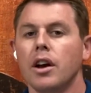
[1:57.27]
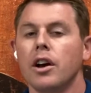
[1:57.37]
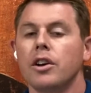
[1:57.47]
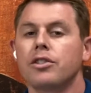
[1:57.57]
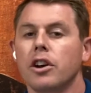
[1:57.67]

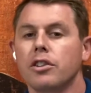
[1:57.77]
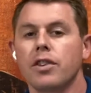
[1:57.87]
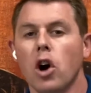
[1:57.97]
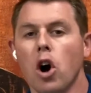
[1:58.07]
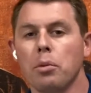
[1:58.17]
Searching for
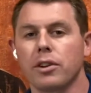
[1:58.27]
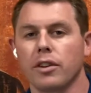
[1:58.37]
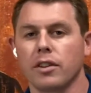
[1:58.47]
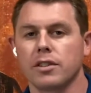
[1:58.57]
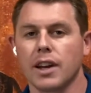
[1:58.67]
homes is
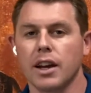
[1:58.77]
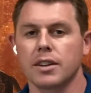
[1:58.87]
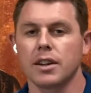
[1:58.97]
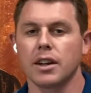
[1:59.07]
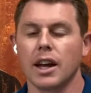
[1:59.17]

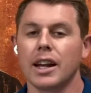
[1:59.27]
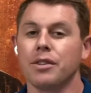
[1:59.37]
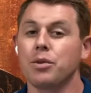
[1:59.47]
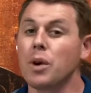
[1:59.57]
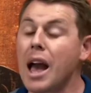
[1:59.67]
exciting, and if
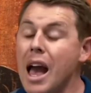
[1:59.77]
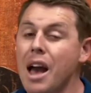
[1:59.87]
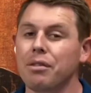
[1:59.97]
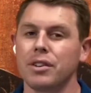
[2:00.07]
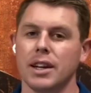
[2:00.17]
you
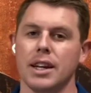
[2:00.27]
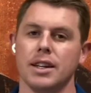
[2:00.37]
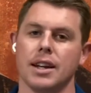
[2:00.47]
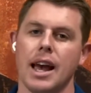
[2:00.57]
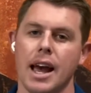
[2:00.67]
ever
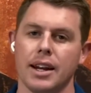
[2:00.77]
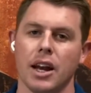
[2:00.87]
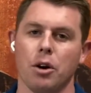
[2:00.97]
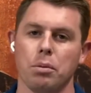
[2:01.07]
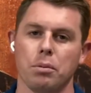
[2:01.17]
need any
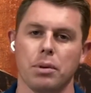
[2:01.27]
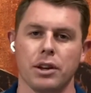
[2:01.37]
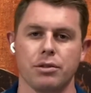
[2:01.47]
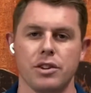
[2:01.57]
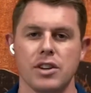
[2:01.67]
help, please
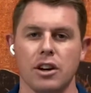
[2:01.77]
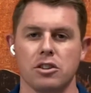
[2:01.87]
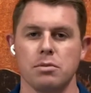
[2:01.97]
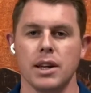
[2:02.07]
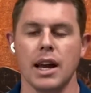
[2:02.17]
reach out
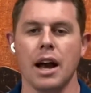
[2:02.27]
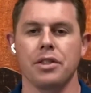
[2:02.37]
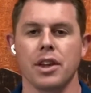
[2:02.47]
to me at the